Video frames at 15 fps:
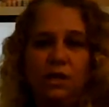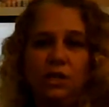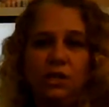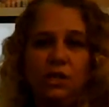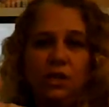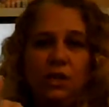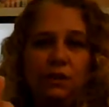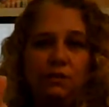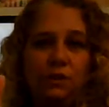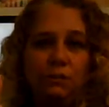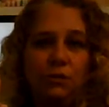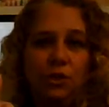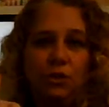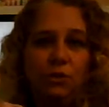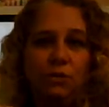She gives him
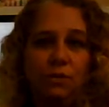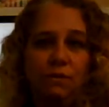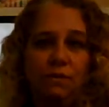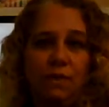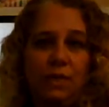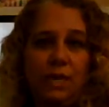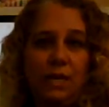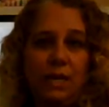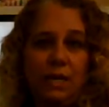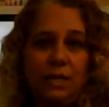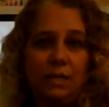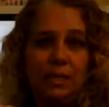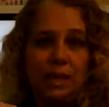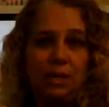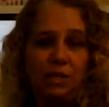2 of
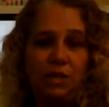these that